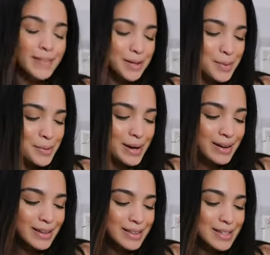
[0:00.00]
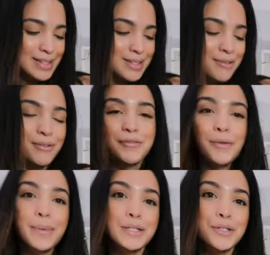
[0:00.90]
and then I'm gonna wear this
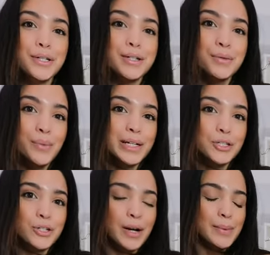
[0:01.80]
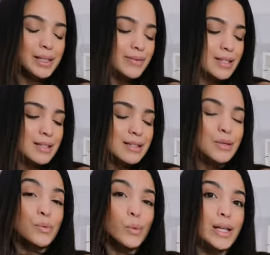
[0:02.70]
Reformation white shirt. I believe this is
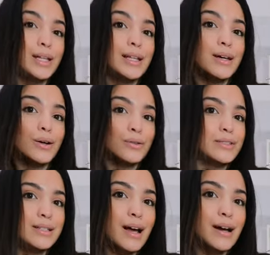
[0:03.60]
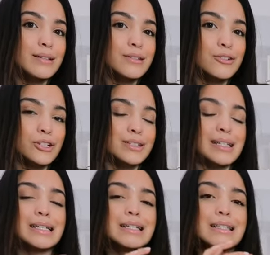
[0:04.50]
the Will oversized
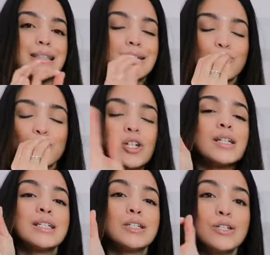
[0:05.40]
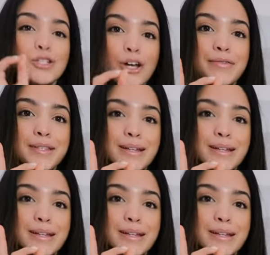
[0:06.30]
shirt. It is chef's